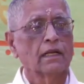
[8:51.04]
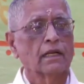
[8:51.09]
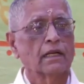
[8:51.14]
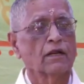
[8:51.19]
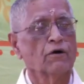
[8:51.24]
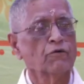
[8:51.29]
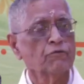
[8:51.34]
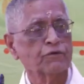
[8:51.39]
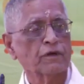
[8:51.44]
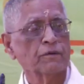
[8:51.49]

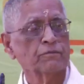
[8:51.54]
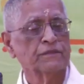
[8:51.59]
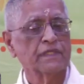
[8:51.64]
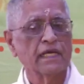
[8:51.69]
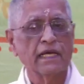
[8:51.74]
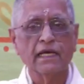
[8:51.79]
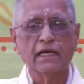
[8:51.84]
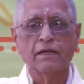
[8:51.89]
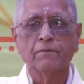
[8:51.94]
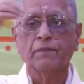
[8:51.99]
now from
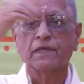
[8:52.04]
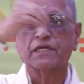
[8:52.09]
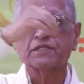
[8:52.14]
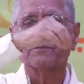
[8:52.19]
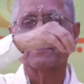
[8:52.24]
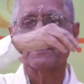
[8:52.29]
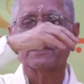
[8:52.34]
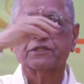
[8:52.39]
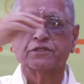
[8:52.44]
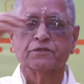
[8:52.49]
their
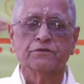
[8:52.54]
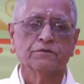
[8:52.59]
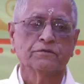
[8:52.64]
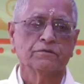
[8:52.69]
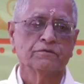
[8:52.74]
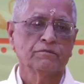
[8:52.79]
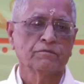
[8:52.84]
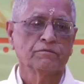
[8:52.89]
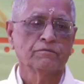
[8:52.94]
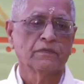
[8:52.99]
perspective,
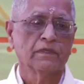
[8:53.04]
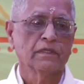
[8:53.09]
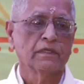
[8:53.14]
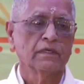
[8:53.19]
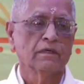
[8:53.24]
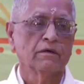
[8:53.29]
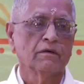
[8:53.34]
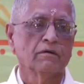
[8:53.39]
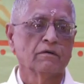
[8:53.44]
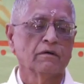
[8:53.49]

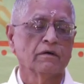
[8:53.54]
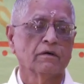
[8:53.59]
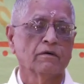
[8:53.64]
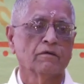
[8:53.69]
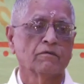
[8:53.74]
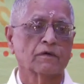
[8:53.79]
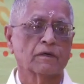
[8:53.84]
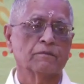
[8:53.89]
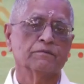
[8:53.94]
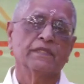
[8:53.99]

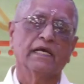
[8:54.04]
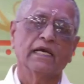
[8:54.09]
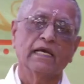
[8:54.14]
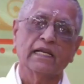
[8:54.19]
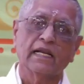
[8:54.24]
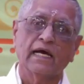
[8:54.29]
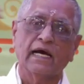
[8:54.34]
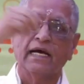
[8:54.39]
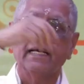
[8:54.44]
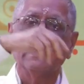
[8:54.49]
from
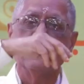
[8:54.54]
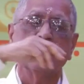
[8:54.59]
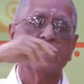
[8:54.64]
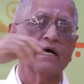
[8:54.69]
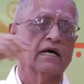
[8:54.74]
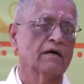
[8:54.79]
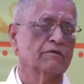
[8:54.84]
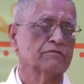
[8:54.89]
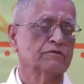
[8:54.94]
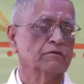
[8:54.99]
their idea
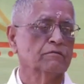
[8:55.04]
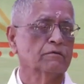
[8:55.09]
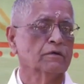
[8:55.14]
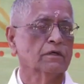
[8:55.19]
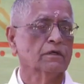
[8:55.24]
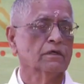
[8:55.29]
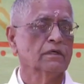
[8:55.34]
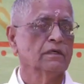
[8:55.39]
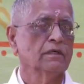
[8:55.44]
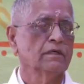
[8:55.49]
of the
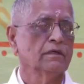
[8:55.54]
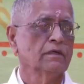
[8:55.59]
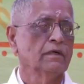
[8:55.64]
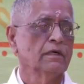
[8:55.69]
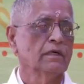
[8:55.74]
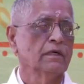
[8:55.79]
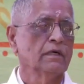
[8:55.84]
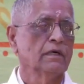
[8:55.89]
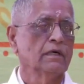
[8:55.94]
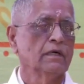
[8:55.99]
world,
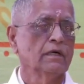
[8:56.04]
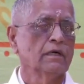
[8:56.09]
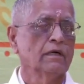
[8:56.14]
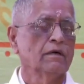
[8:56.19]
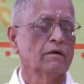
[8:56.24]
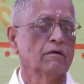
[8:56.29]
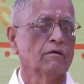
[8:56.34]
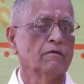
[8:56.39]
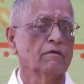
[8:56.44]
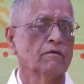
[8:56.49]

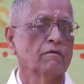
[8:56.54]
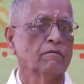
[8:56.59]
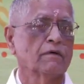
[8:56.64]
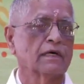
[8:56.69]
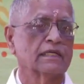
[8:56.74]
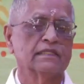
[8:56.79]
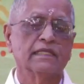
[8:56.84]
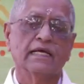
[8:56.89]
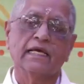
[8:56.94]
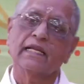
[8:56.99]

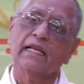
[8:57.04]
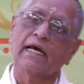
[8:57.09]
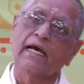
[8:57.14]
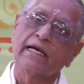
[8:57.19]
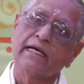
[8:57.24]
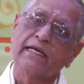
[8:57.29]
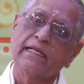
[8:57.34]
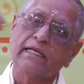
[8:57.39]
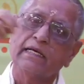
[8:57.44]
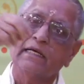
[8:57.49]
for their
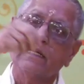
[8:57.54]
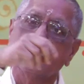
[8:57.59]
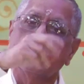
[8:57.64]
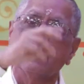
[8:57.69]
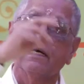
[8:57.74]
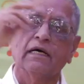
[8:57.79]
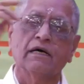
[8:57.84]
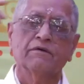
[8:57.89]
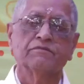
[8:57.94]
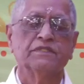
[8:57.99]

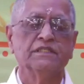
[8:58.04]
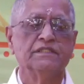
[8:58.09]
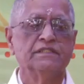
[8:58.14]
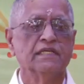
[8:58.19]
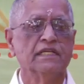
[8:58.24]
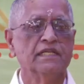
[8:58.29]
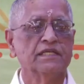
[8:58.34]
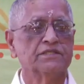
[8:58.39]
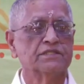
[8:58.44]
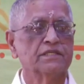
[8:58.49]
idea of the
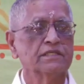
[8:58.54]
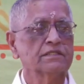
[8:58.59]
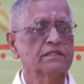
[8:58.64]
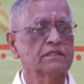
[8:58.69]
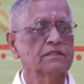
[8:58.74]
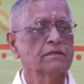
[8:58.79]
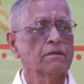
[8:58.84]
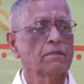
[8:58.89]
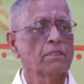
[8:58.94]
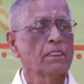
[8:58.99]
Genesis,
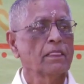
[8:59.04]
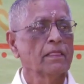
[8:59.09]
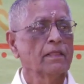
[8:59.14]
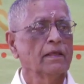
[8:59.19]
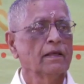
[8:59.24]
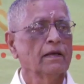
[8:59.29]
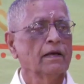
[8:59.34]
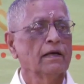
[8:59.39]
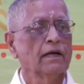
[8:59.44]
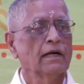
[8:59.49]

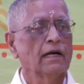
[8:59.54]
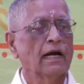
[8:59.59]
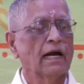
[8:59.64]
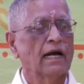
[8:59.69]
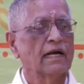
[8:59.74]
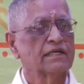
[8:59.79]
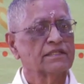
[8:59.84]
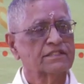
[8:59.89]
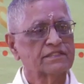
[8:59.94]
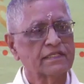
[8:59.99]

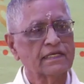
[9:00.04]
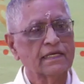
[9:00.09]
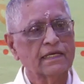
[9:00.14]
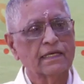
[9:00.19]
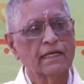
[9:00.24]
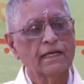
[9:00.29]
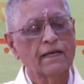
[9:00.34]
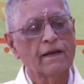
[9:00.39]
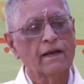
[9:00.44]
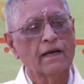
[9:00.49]
and
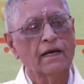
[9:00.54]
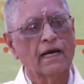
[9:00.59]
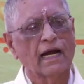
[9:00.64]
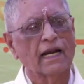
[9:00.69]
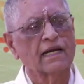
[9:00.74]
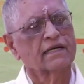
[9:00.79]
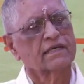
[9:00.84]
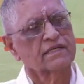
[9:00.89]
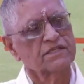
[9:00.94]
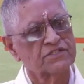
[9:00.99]
say
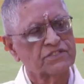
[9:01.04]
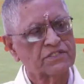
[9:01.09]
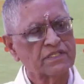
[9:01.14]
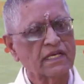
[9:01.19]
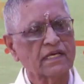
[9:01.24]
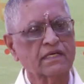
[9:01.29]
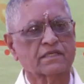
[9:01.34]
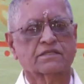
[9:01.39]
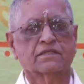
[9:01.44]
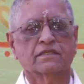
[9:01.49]
and
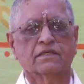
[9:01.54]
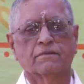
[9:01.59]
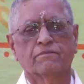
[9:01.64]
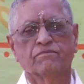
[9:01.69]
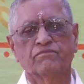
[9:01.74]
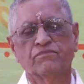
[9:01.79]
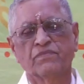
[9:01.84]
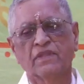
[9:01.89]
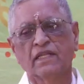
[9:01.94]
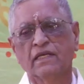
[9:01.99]
reject
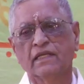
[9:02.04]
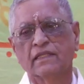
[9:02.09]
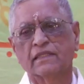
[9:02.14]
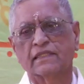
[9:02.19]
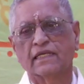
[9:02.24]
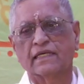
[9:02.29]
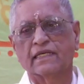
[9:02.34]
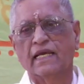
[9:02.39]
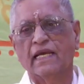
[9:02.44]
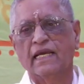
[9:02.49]
that